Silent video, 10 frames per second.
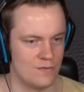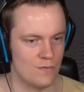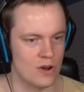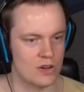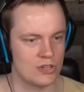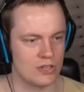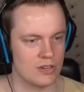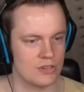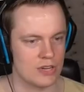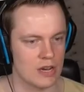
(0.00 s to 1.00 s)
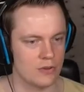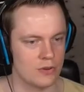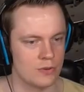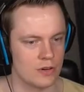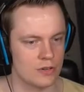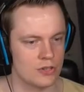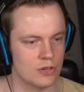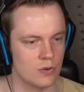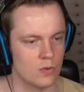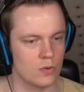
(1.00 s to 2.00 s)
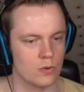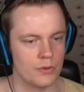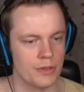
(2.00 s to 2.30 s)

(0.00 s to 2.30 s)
watched in our childhood are so old